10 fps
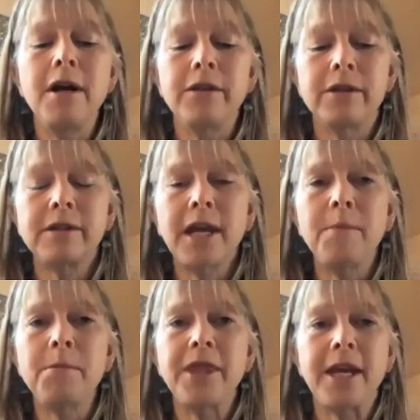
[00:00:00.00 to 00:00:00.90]
The
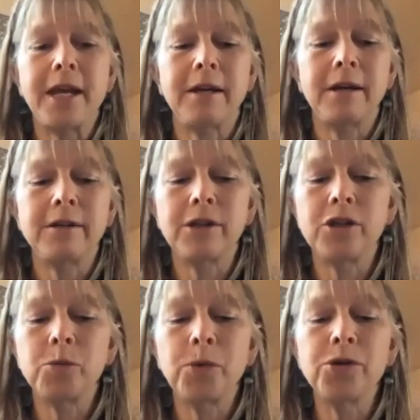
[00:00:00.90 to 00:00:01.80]
same thing as the
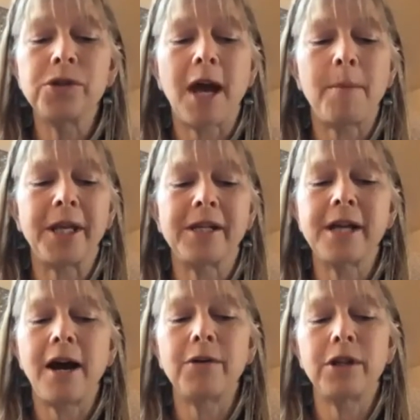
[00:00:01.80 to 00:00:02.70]
spruce sapling
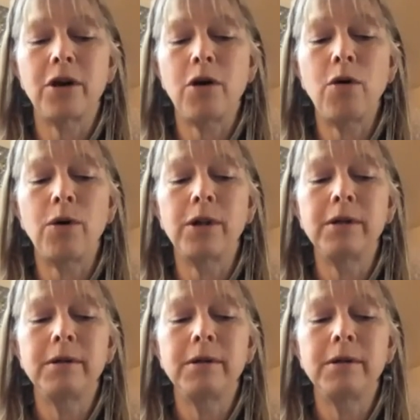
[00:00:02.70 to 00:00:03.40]
down in the hole,